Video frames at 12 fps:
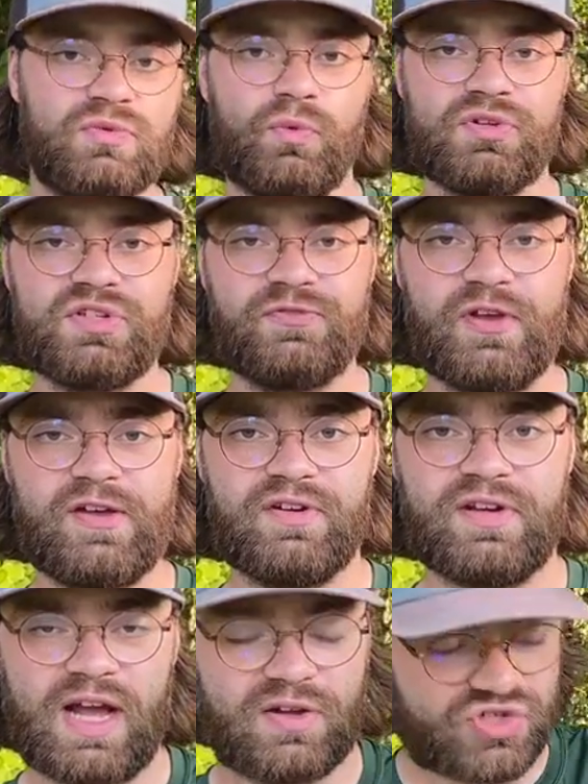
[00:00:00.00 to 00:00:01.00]
What's your
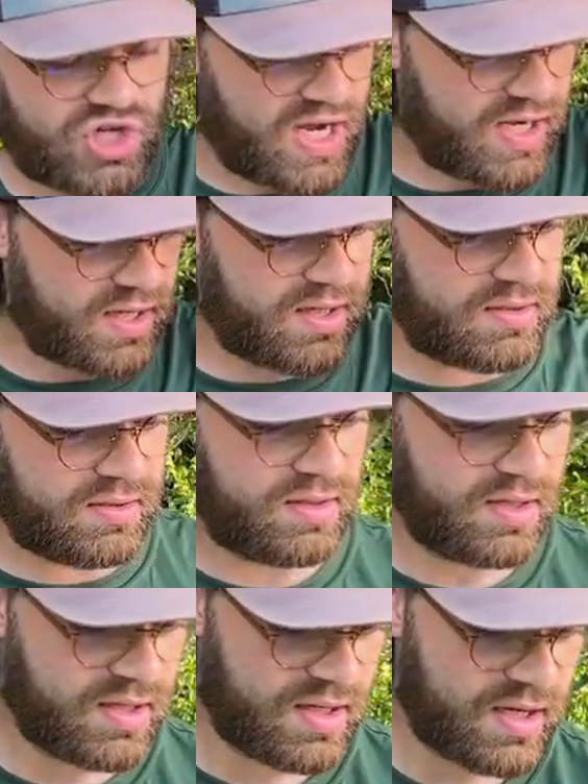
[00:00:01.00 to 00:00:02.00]
favorite down jacket?
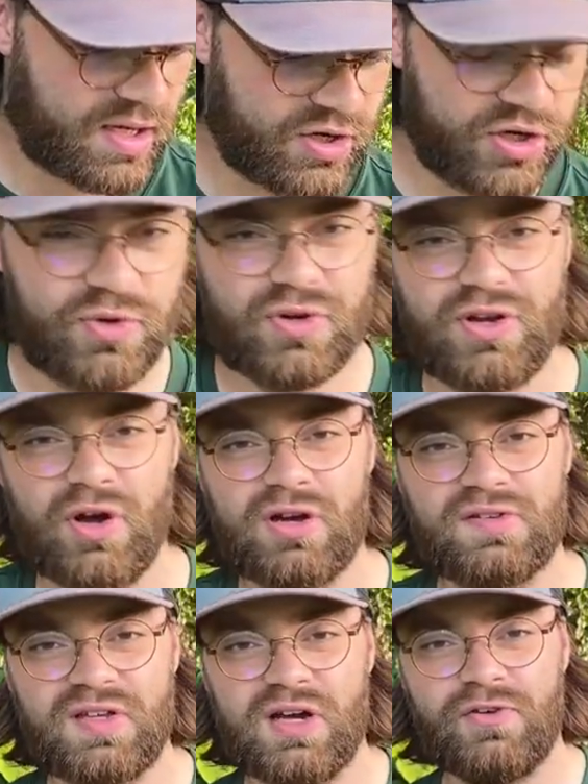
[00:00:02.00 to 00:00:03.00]
And are you a
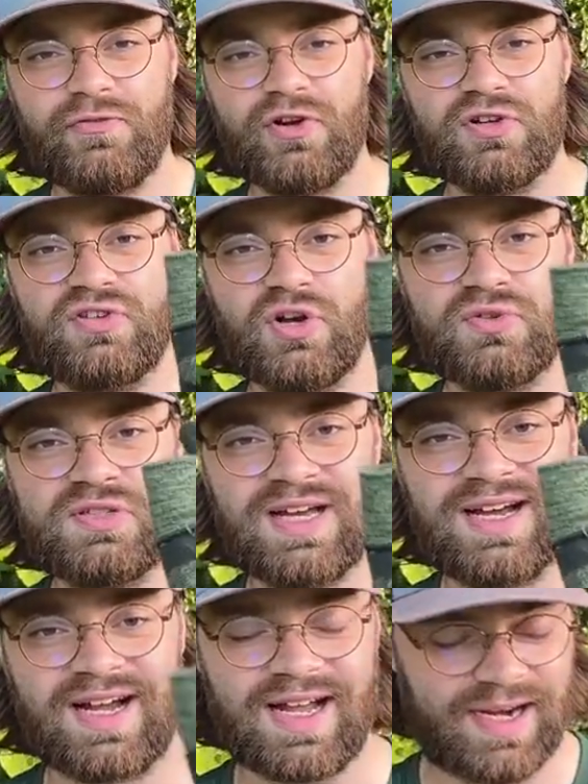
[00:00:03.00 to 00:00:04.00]
darn tough or a toe
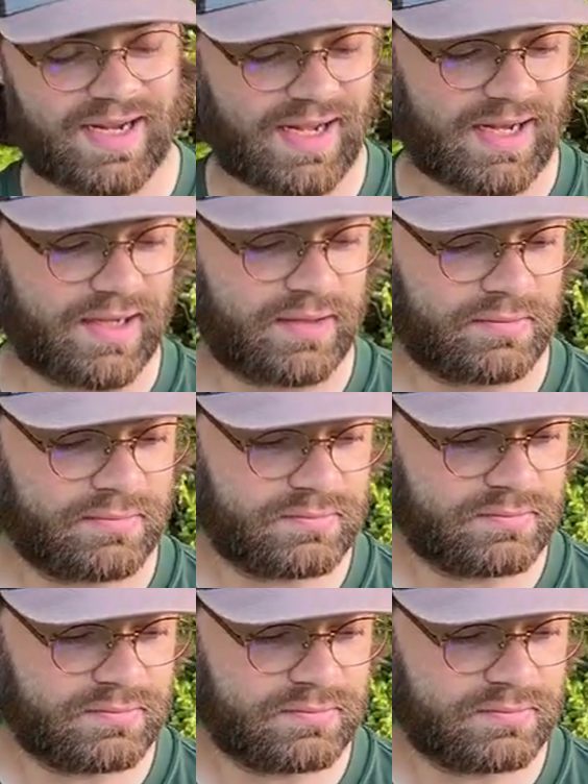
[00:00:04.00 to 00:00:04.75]
sock kind of guy?